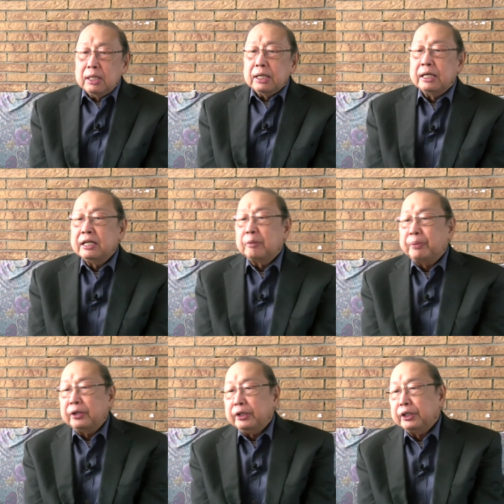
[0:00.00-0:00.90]
In the
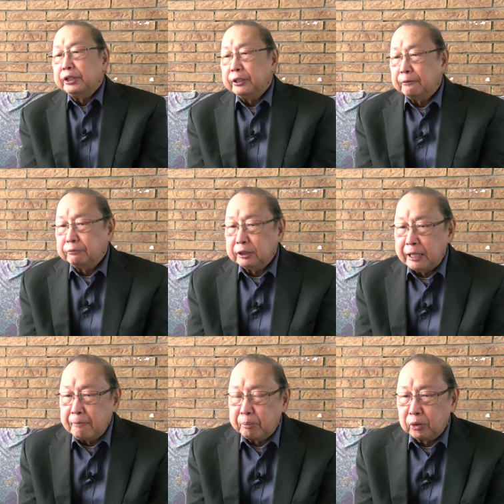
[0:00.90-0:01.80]
period of the
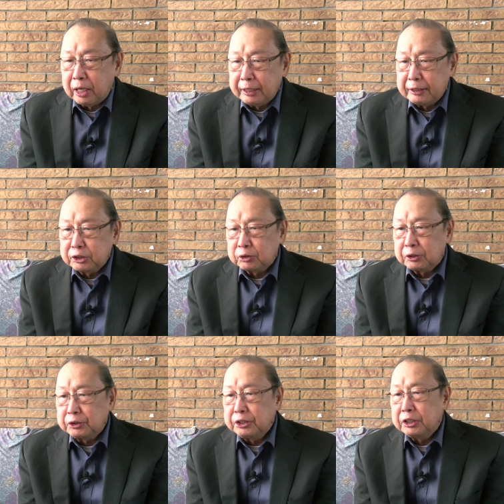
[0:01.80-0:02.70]
temporary
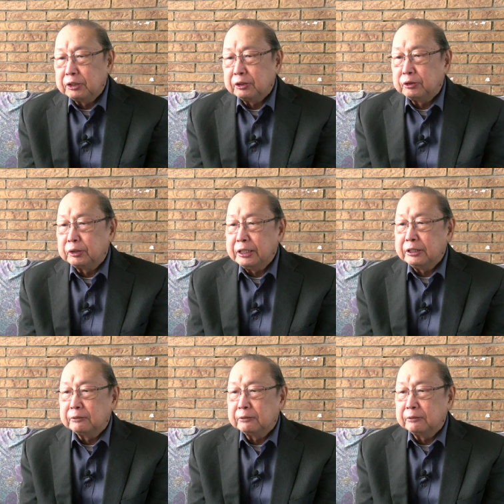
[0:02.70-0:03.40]
strategic retreat